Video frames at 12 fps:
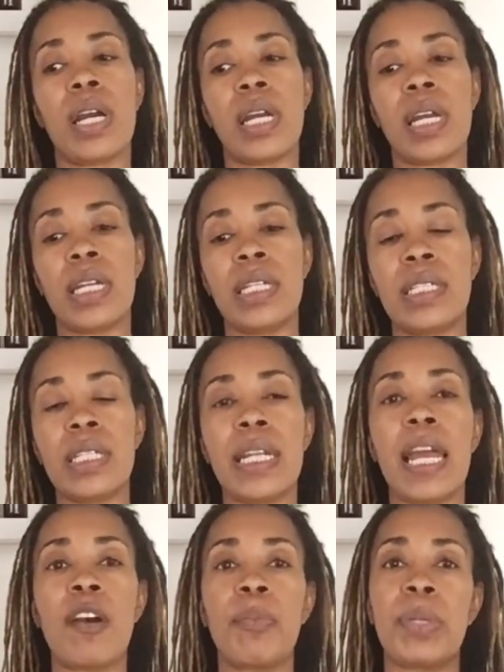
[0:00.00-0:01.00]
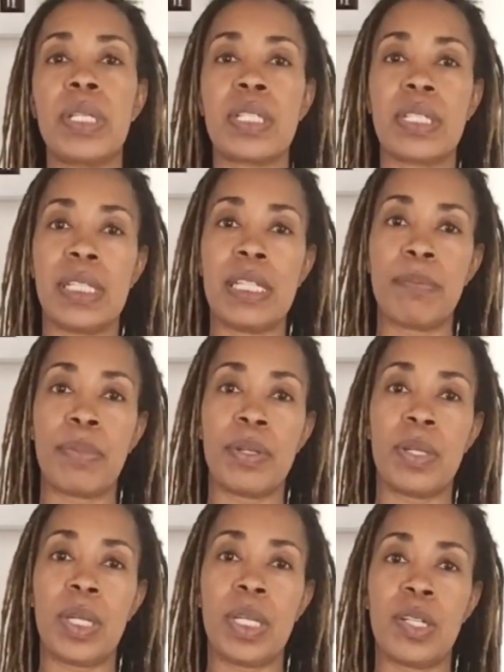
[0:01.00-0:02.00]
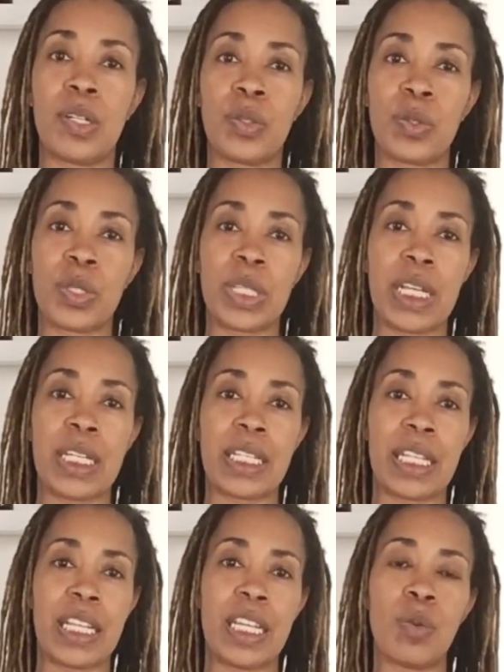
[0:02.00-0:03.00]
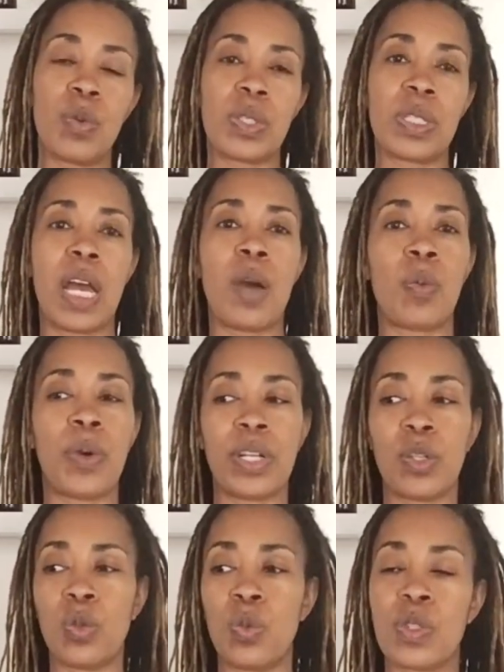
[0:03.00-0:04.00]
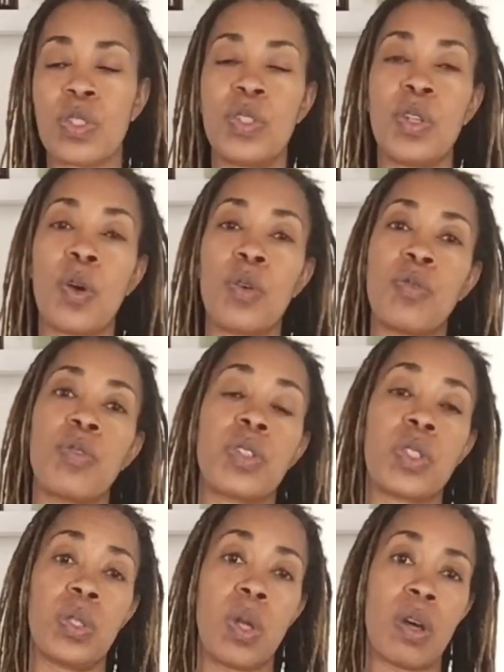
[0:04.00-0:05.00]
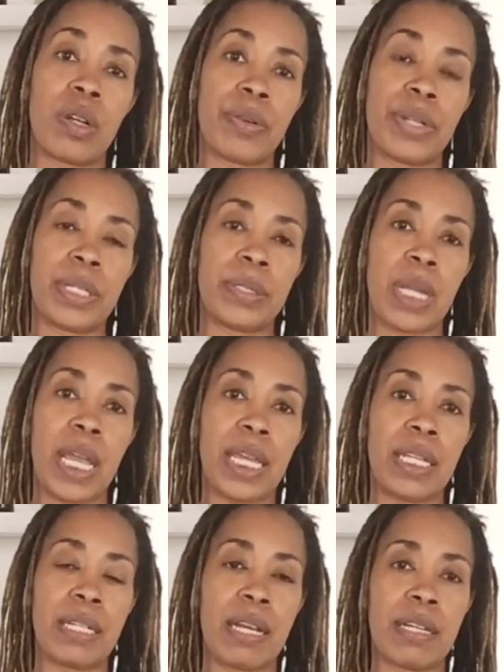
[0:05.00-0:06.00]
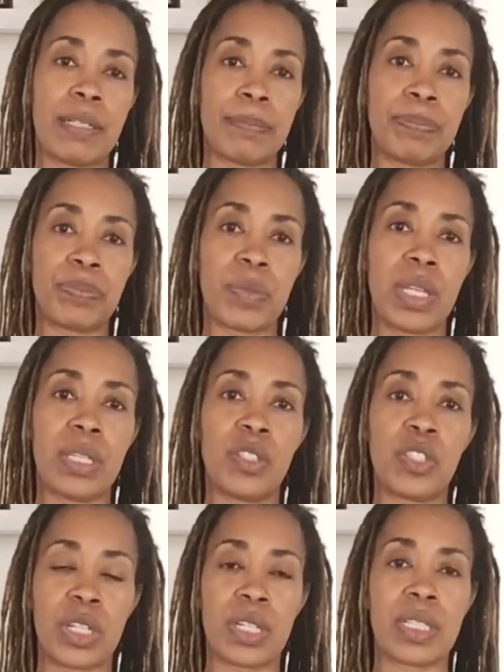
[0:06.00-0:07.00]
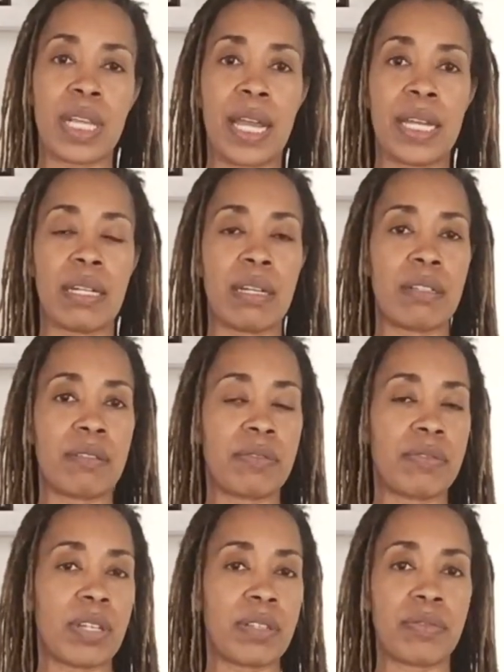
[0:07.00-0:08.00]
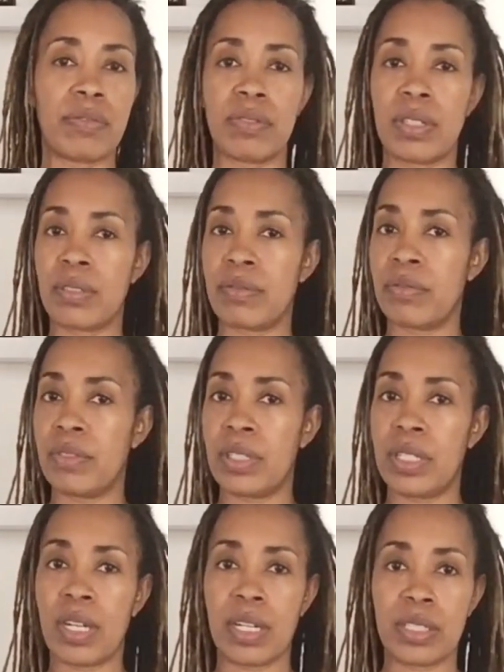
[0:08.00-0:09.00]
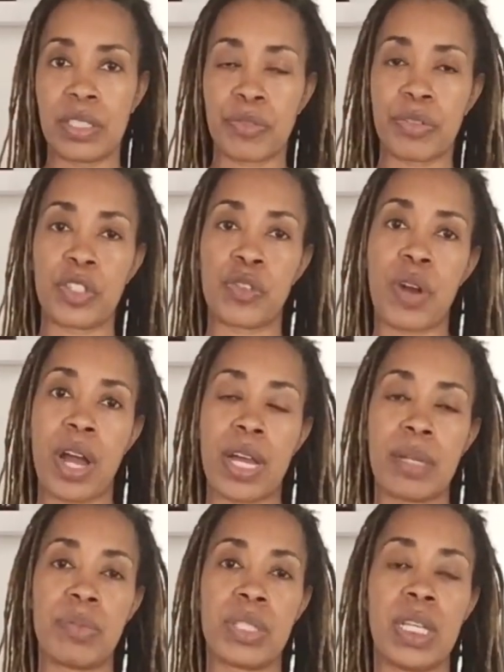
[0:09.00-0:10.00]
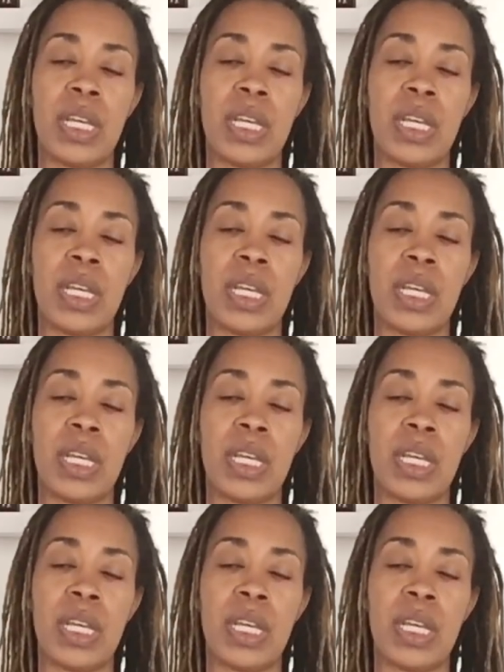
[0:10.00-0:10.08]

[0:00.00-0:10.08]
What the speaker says: it did help me sleep in understanding that he was not one who was known for slaughtering and the genocide of different tribes.